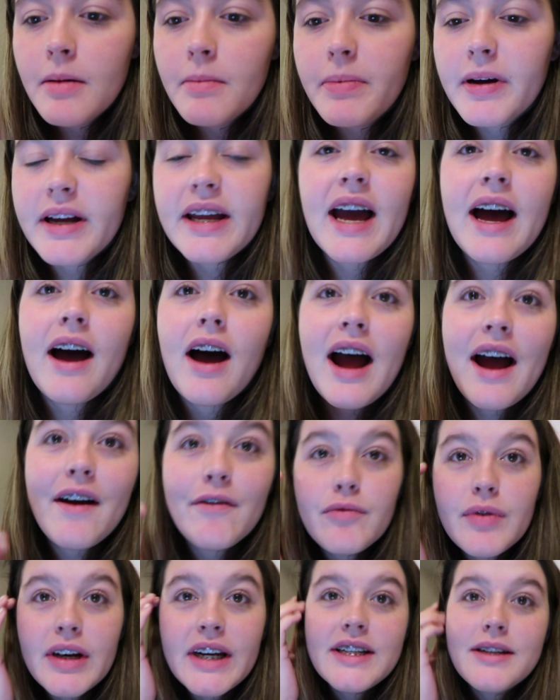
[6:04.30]
But yeah, I
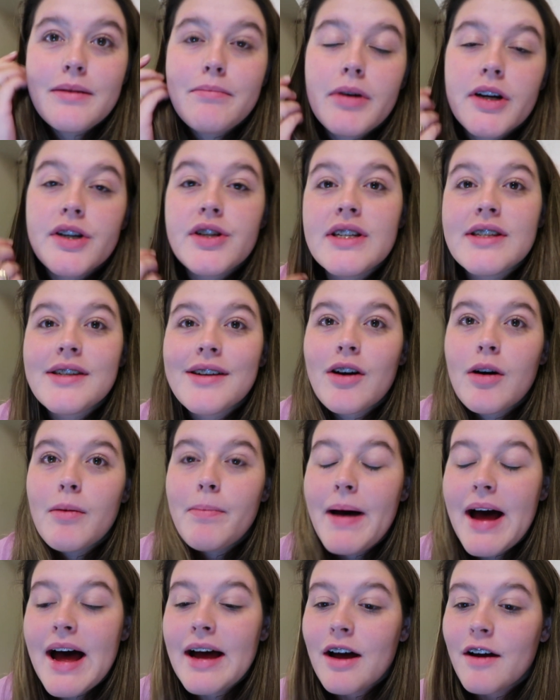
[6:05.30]
haven't really done much since I
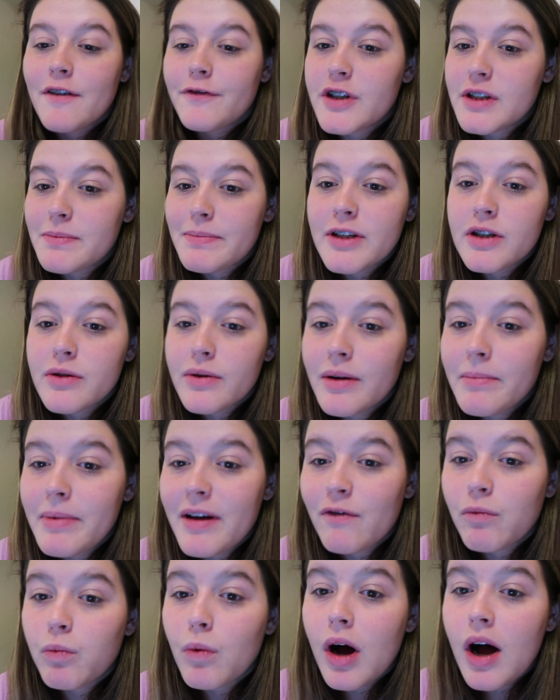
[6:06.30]
got back. I've just been doing a
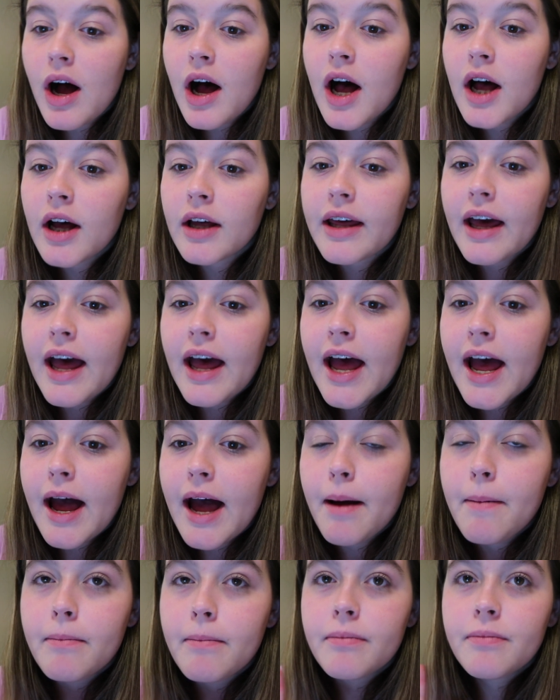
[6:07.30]
bit of work
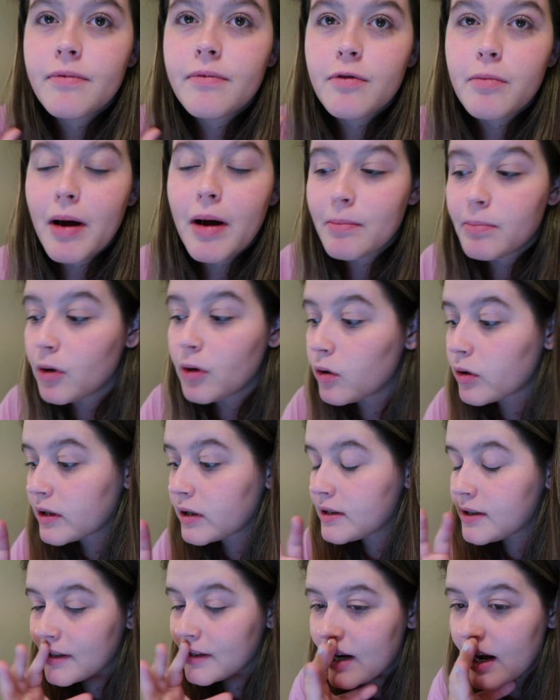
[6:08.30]
for my blog
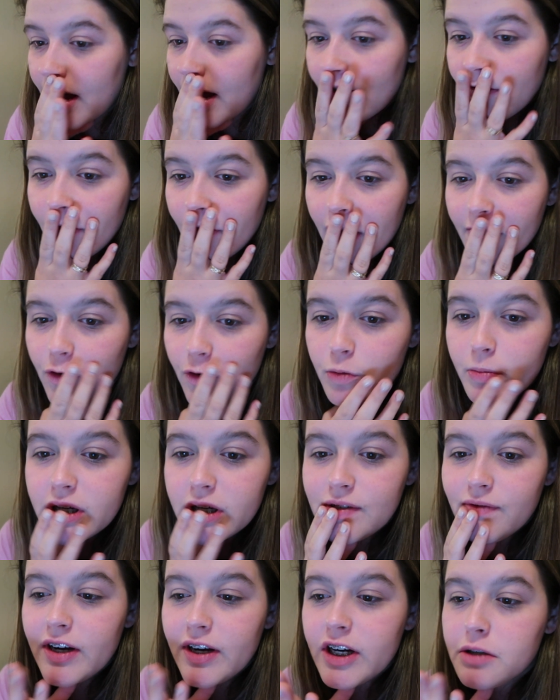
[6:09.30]
and stuff. I've
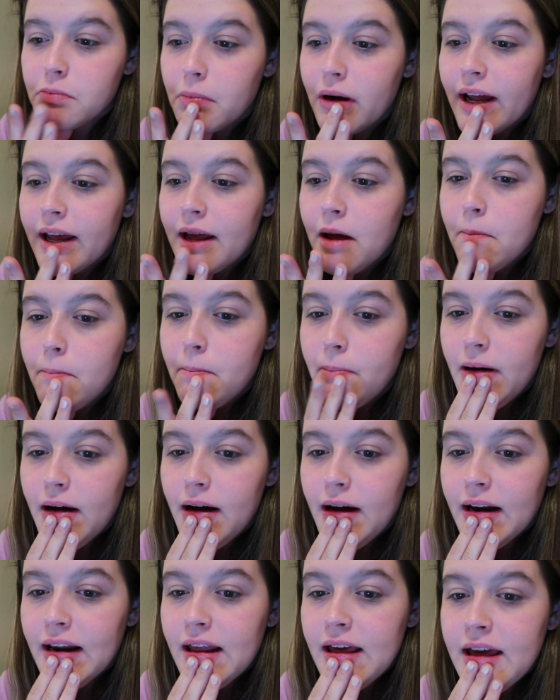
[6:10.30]
almost finished one of
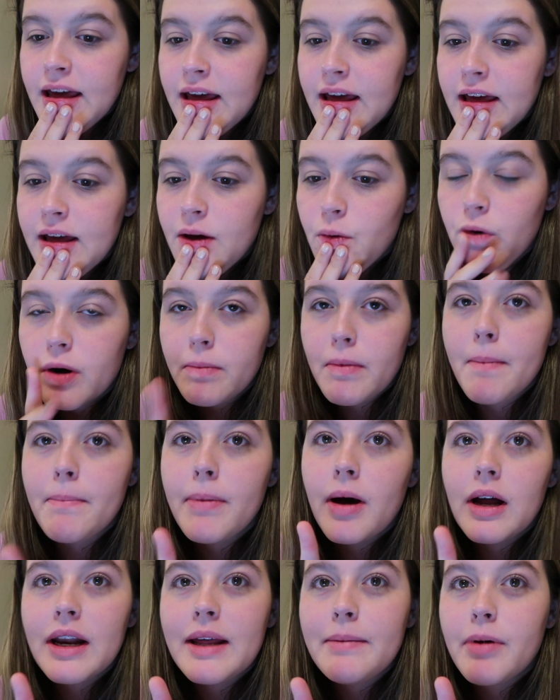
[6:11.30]
my
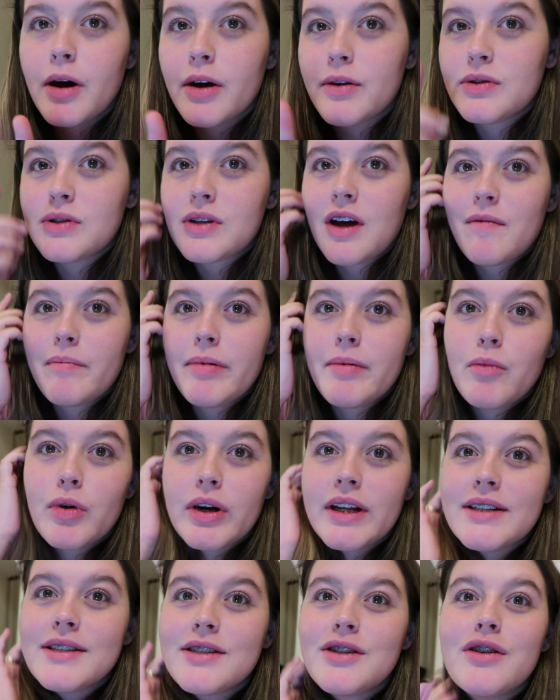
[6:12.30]
Bali posts that I've been
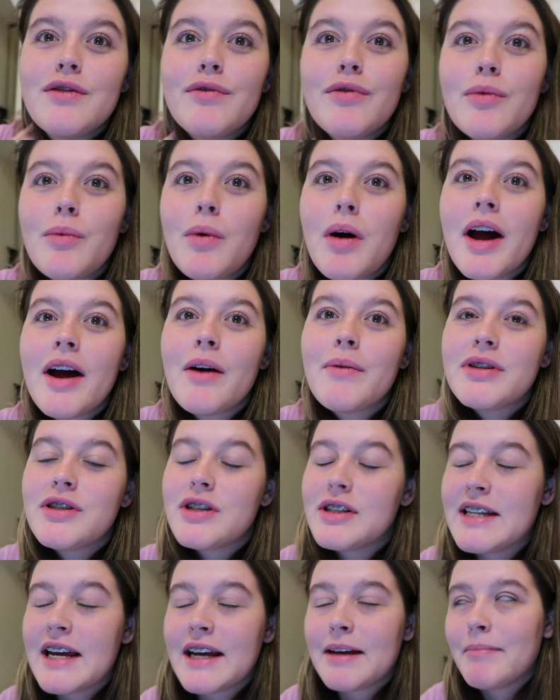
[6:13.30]
wanting to do for a while. It's
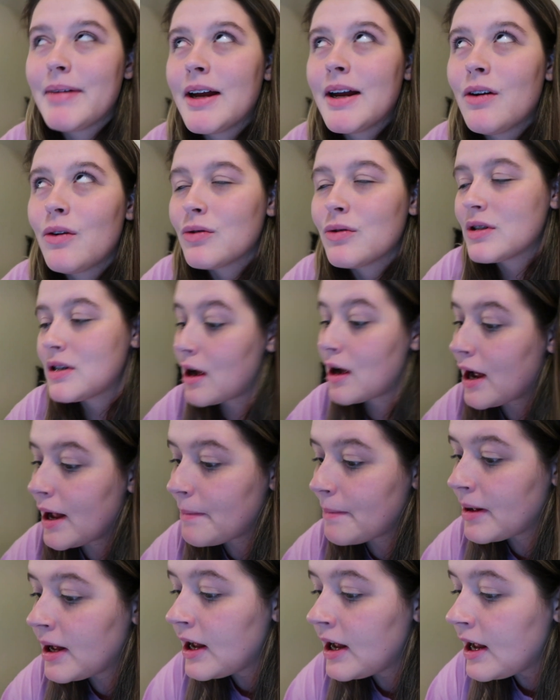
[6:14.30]
just taken me a long
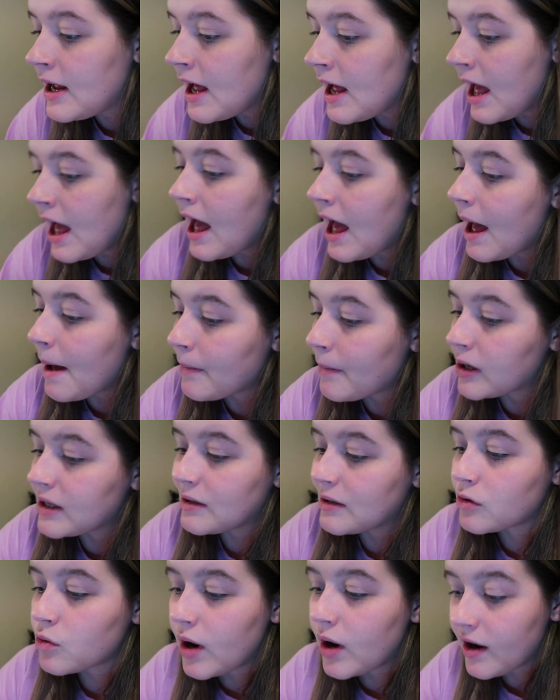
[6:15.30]
time. Because
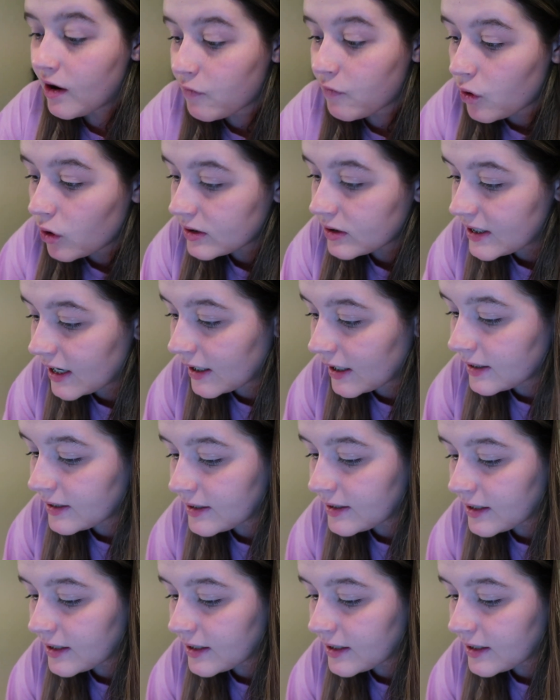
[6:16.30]
there's quite a lot of content and